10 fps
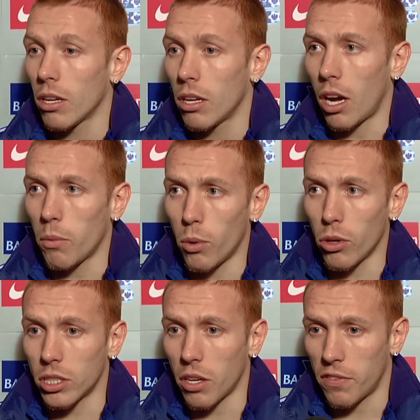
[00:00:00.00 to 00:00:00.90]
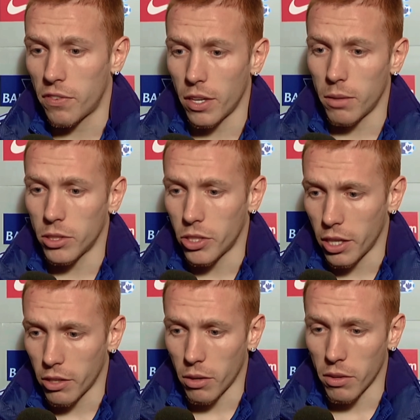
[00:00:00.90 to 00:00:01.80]
I walked off the
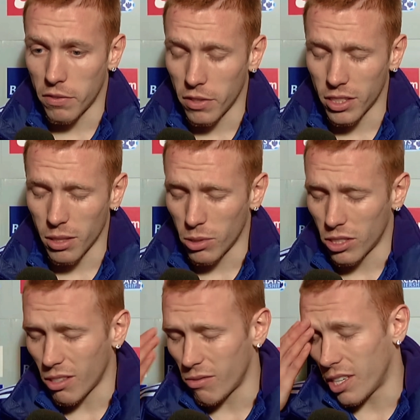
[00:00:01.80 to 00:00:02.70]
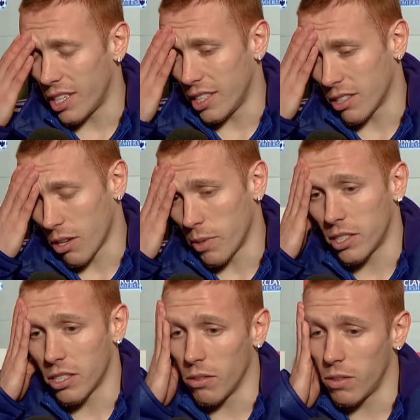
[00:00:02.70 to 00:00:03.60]
training ground on Thursday, which we don't really need to go
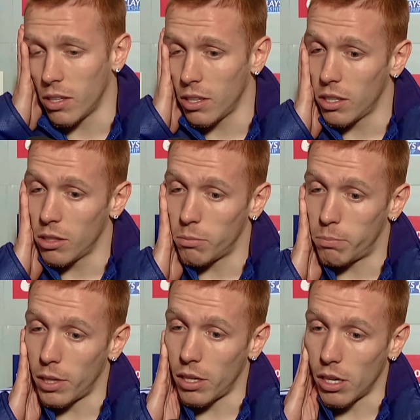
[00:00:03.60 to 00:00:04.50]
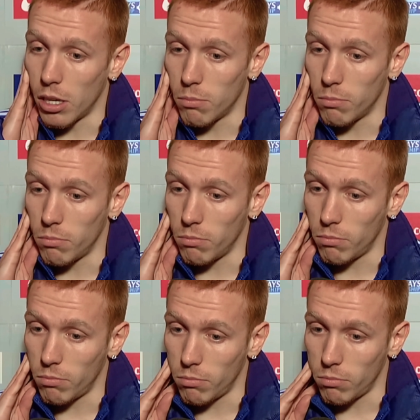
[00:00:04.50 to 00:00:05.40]
into, but
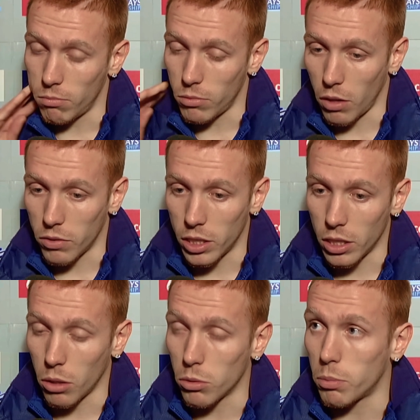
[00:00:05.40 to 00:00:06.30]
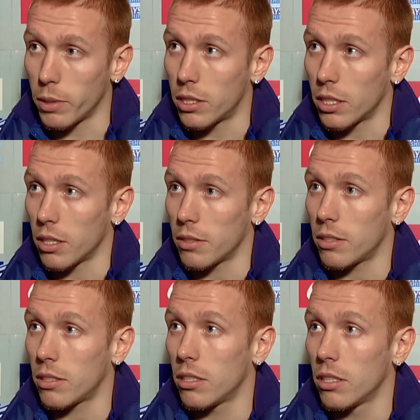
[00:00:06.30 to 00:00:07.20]
obviously to go and speak to,
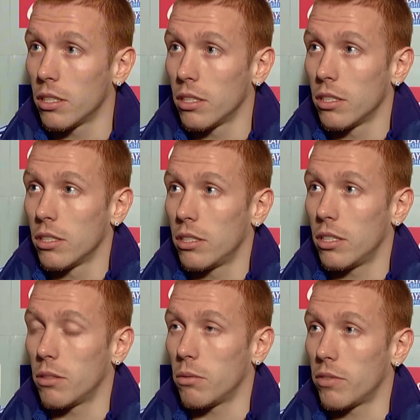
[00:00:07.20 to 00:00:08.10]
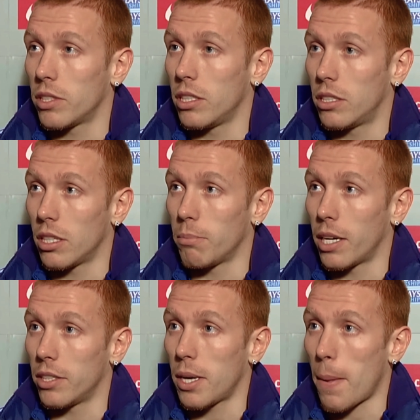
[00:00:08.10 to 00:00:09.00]
obviously to the
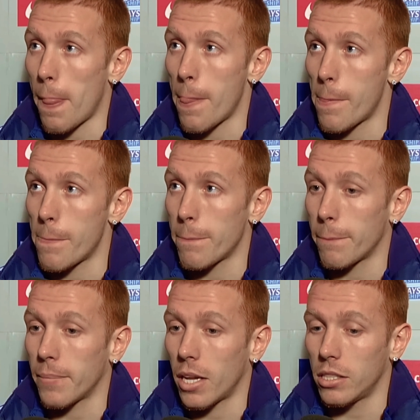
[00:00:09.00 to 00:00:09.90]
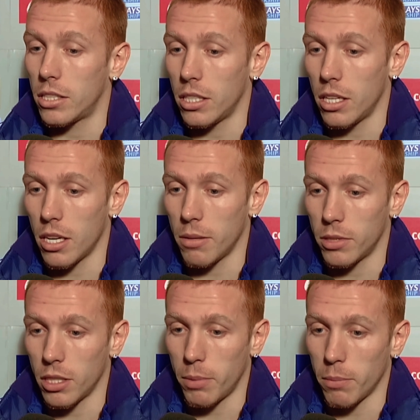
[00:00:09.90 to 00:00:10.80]
manager and to
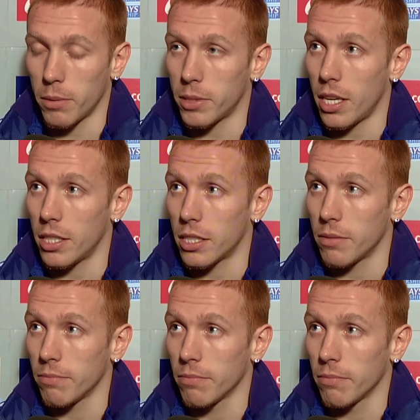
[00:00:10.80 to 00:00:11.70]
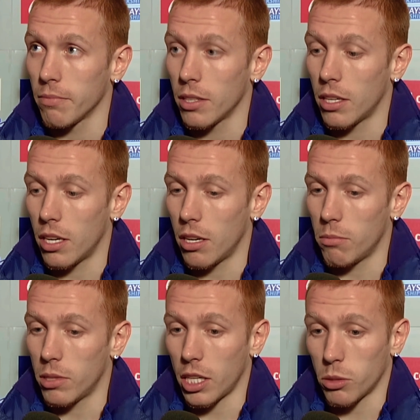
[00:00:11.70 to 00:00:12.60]
the people upstairs,
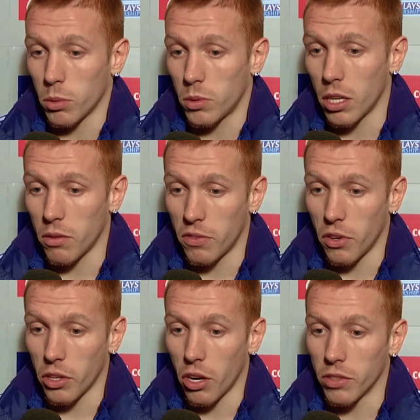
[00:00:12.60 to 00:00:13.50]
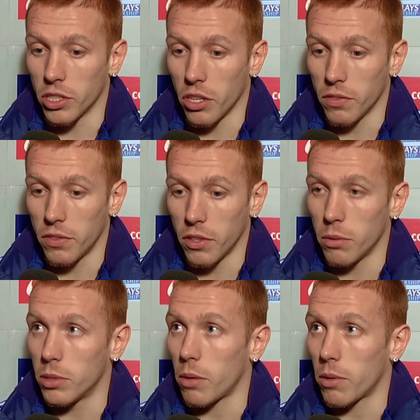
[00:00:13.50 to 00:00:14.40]
and that's what I've done. Thought it got resolved. Thought
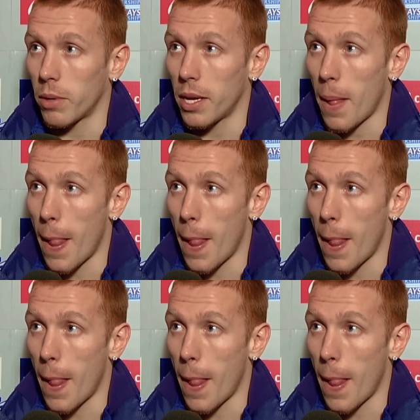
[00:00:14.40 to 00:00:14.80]
it was out the way.